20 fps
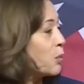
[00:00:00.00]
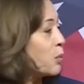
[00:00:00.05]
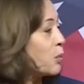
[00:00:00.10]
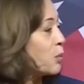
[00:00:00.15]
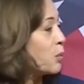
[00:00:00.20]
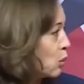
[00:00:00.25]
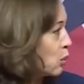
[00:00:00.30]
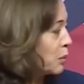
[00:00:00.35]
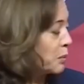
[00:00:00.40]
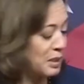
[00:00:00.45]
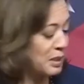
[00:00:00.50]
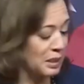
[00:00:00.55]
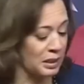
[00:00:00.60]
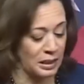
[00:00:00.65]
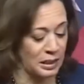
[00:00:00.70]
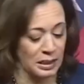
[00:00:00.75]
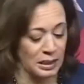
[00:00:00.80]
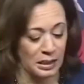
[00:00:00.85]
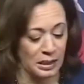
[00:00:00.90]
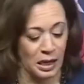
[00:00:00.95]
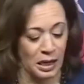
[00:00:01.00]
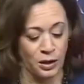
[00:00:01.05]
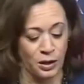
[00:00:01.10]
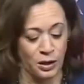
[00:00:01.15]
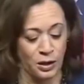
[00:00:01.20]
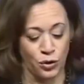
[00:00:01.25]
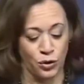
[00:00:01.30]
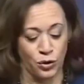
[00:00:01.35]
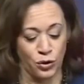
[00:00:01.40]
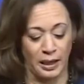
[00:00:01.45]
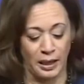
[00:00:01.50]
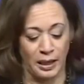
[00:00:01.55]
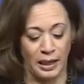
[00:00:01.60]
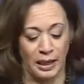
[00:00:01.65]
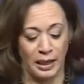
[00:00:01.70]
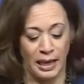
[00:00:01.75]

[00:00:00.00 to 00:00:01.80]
reforms in this country,